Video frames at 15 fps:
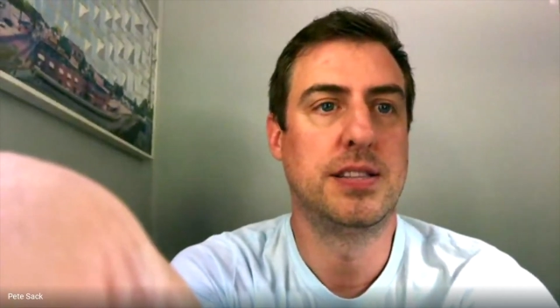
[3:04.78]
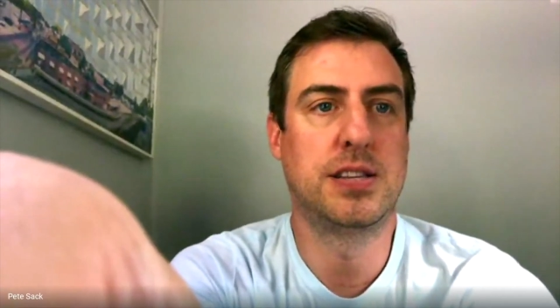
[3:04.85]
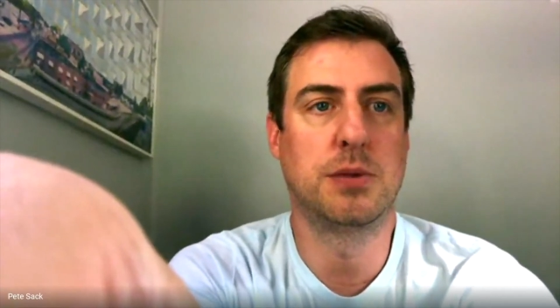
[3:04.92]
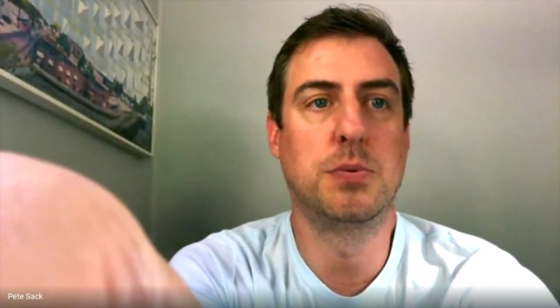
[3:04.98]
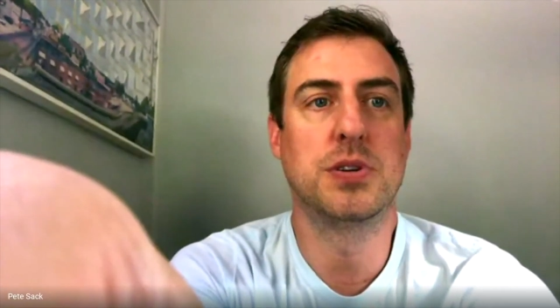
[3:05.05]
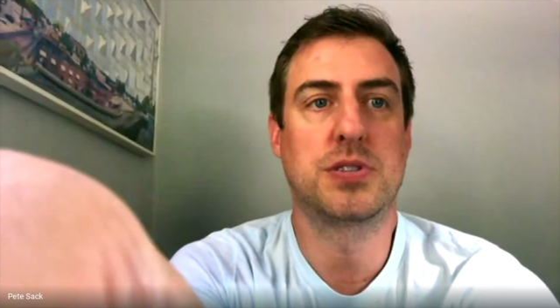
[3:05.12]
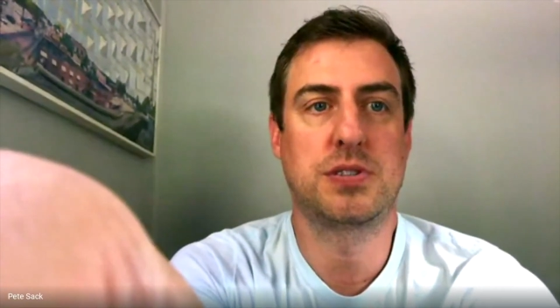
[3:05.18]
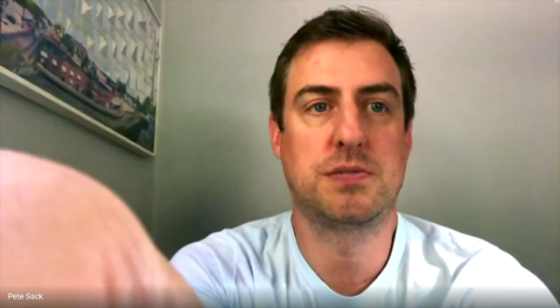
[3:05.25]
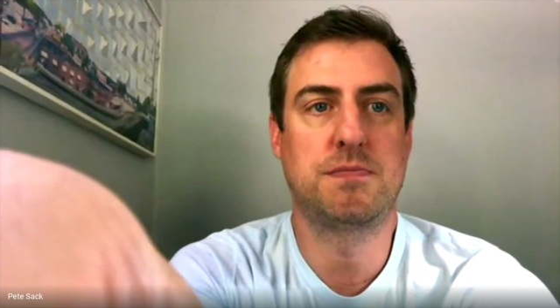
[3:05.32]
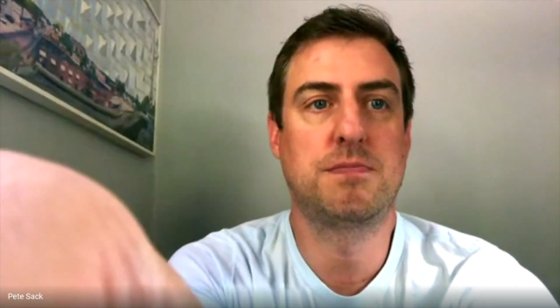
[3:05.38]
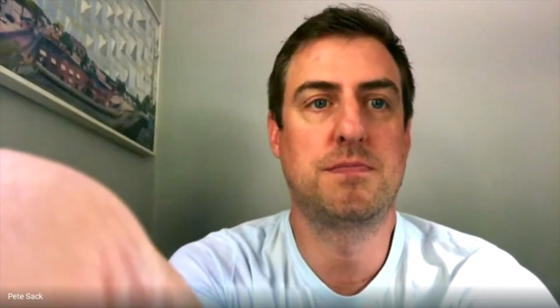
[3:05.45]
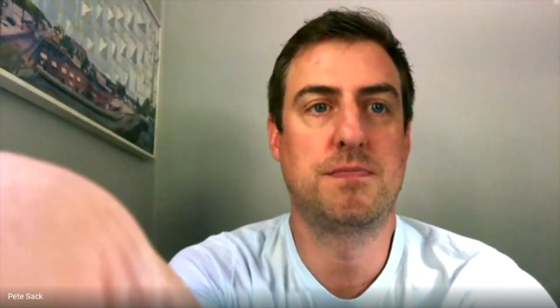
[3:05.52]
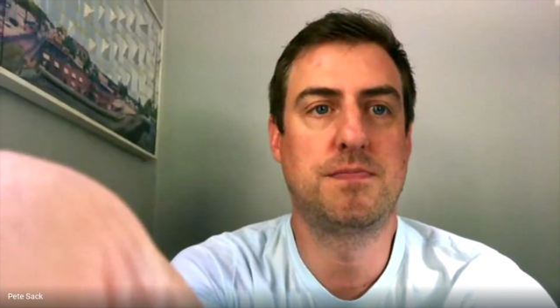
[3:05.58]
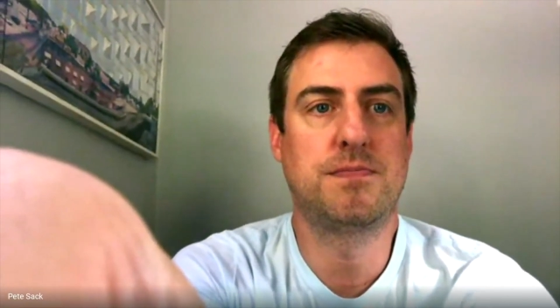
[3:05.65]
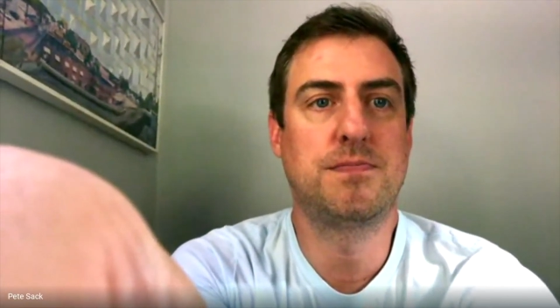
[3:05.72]
there was
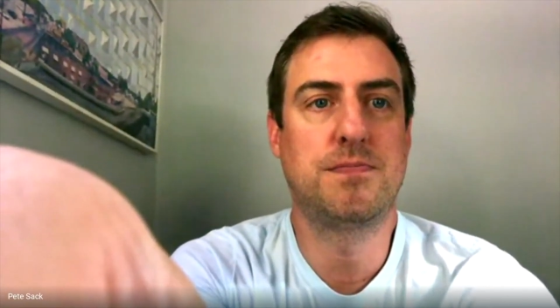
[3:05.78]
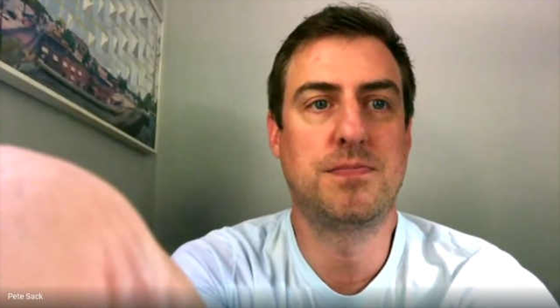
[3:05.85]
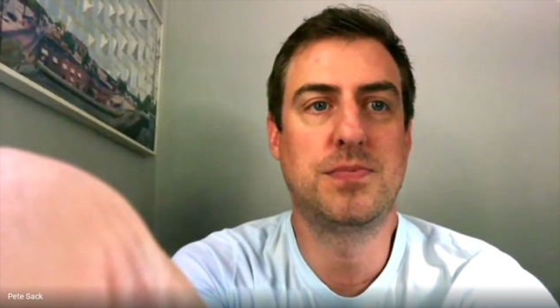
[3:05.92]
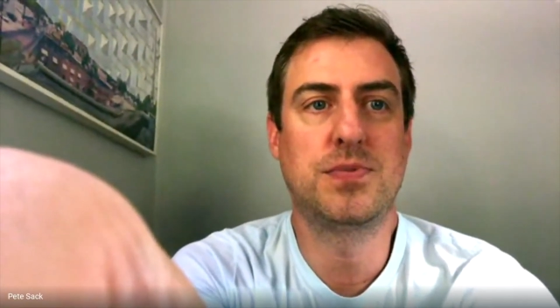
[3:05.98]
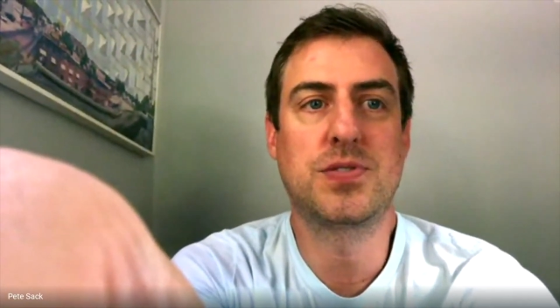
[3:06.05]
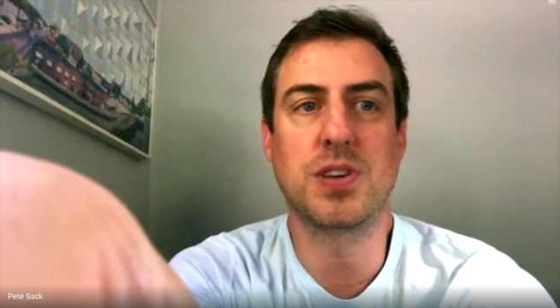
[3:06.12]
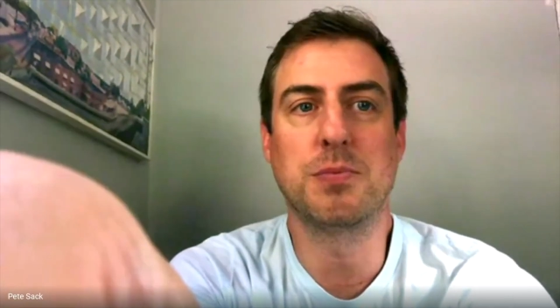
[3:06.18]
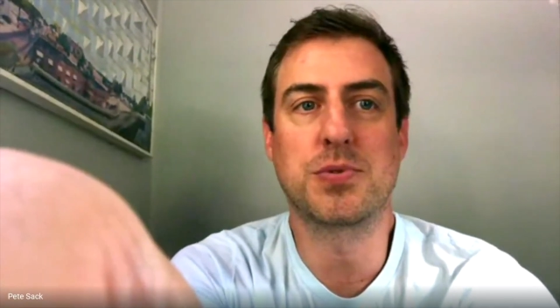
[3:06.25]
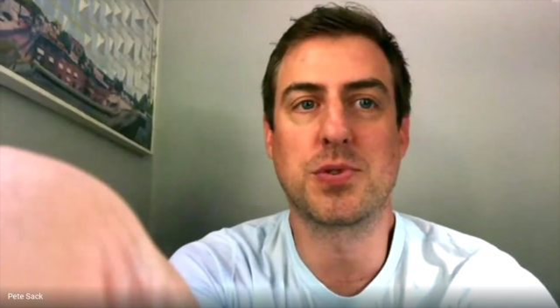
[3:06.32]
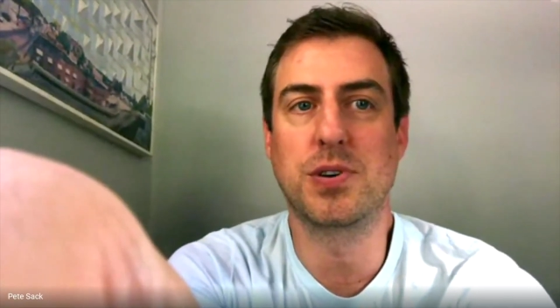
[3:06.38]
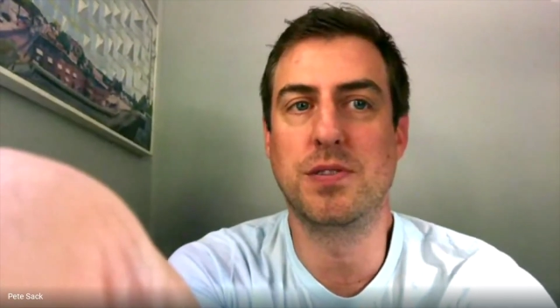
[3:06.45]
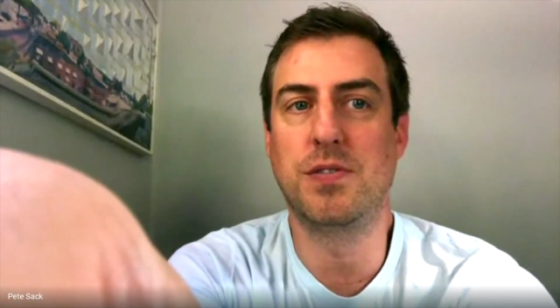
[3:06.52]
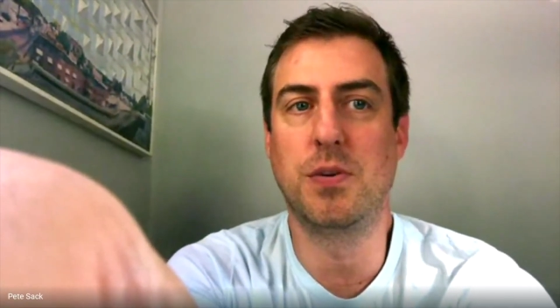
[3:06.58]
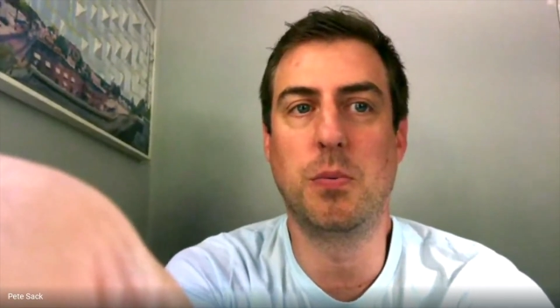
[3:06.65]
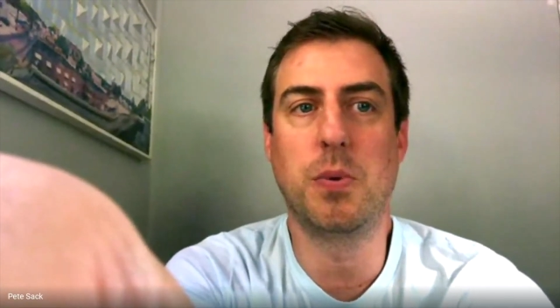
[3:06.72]
some
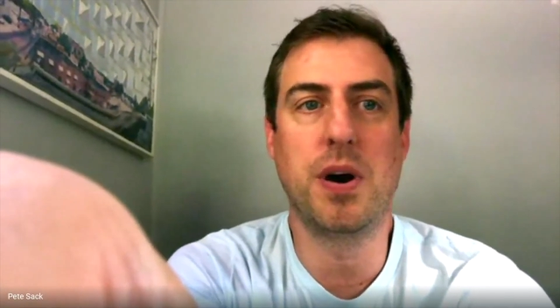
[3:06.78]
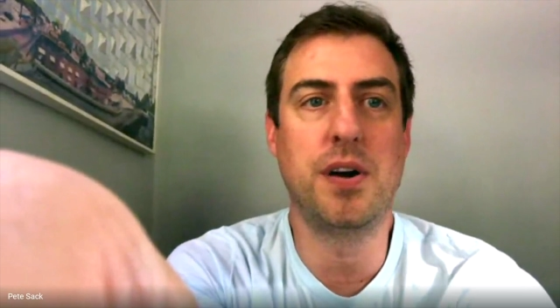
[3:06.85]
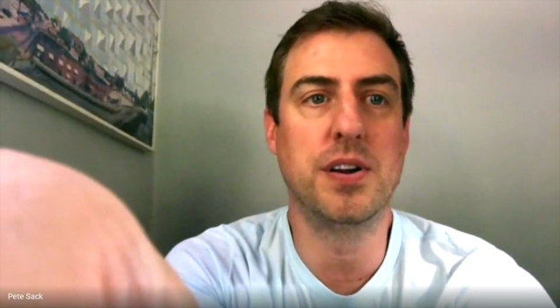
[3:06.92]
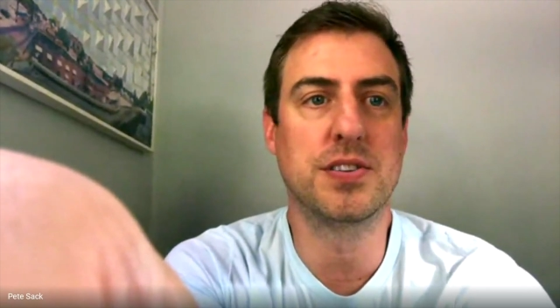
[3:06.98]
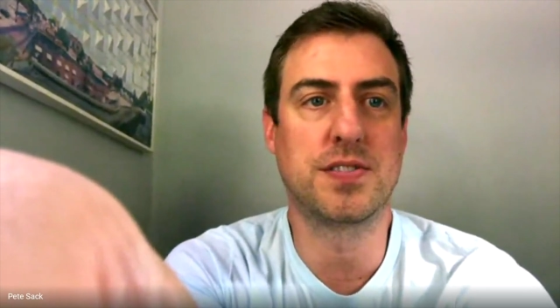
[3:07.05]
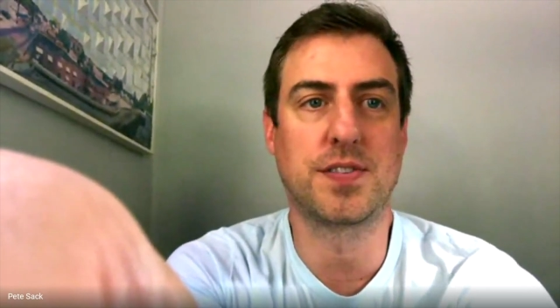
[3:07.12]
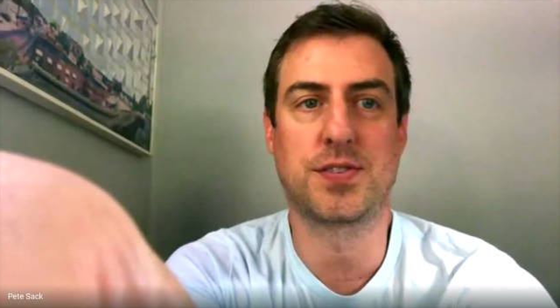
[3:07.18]
sort of awareness